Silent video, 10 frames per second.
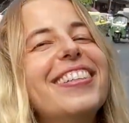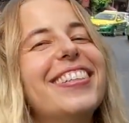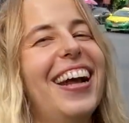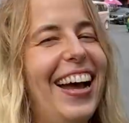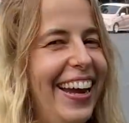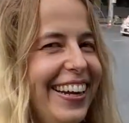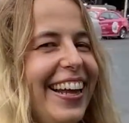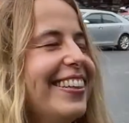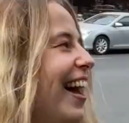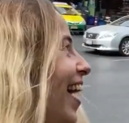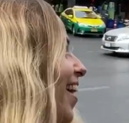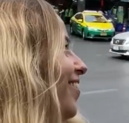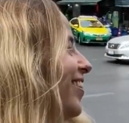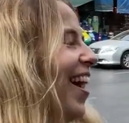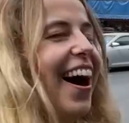
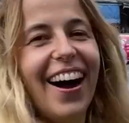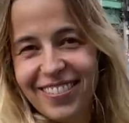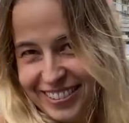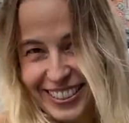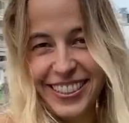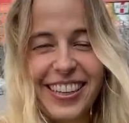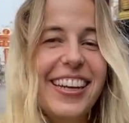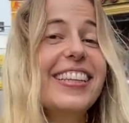Chinatown. Obviously,